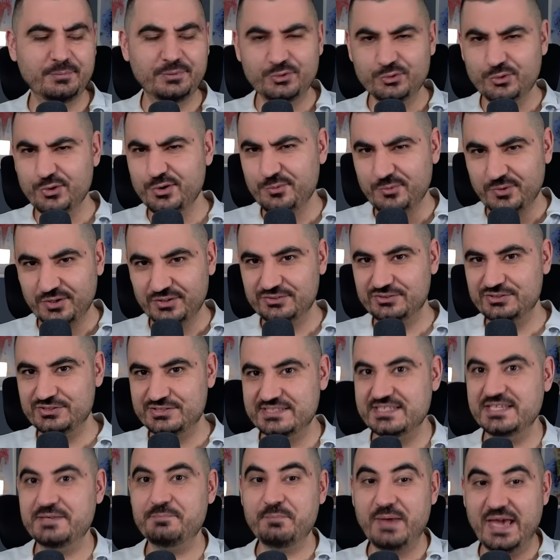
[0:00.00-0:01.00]
But do we want to
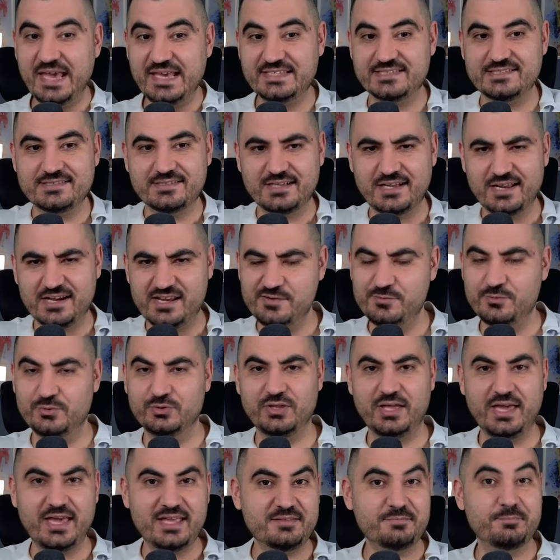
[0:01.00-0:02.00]
see Mason
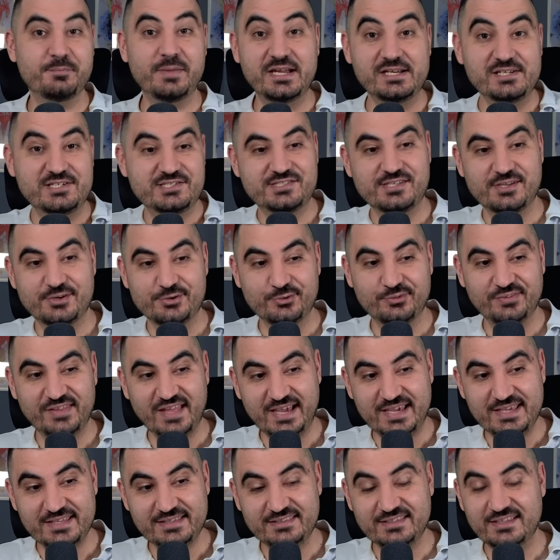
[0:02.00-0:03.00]
Greenwood at Manchester
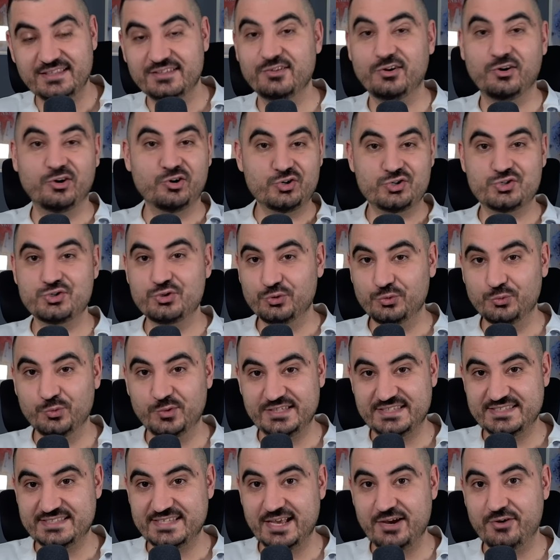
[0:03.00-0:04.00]
United, or should
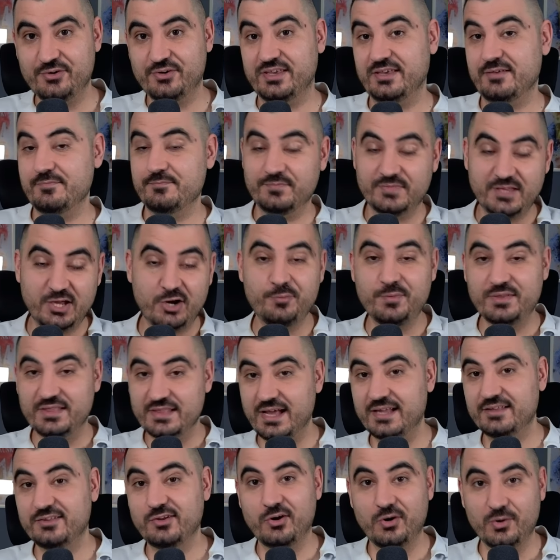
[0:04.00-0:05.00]
we sell him? Tell me
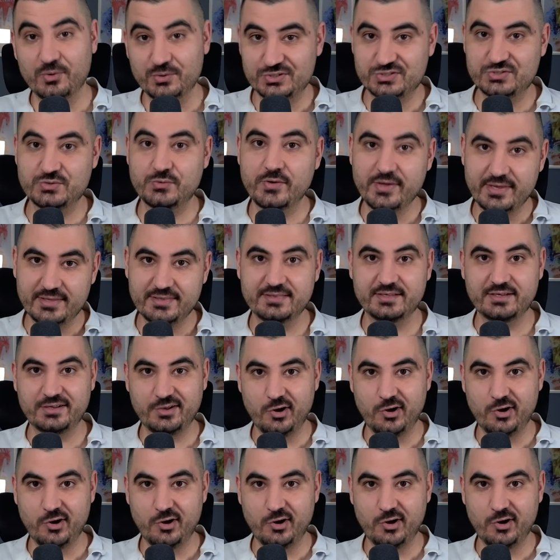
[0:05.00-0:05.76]
that also in the